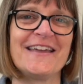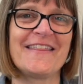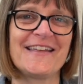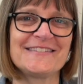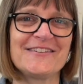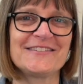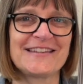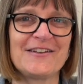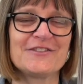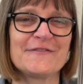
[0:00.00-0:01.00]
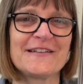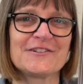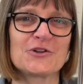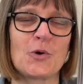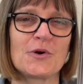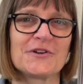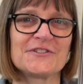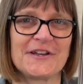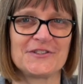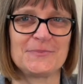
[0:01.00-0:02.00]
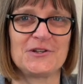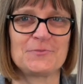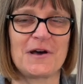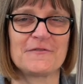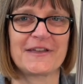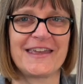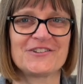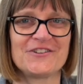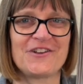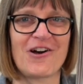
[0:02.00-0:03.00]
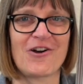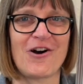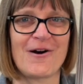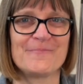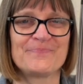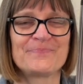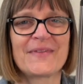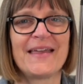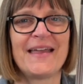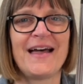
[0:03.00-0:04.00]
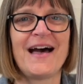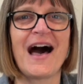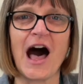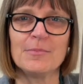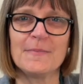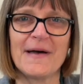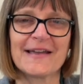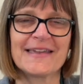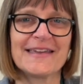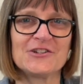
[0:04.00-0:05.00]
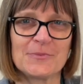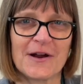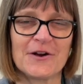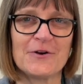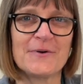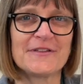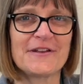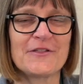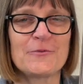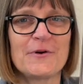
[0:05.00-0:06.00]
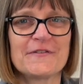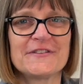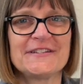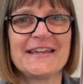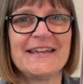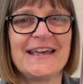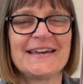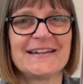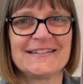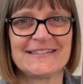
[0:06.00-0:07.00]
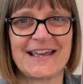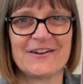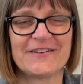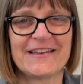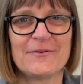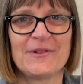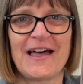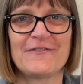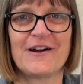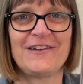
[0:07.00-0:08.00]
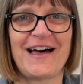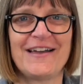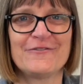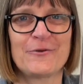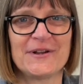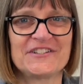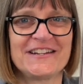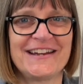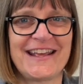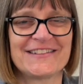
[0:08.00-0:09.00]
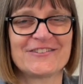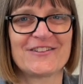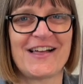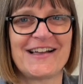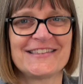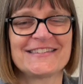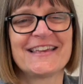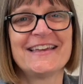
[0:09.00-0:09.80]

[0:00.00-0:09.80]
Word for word: That's our Sounds of English course on SpeechModification.com. I'll be back again tomorrow with another word of the day, and on Saturday we'll have our live question and answer class.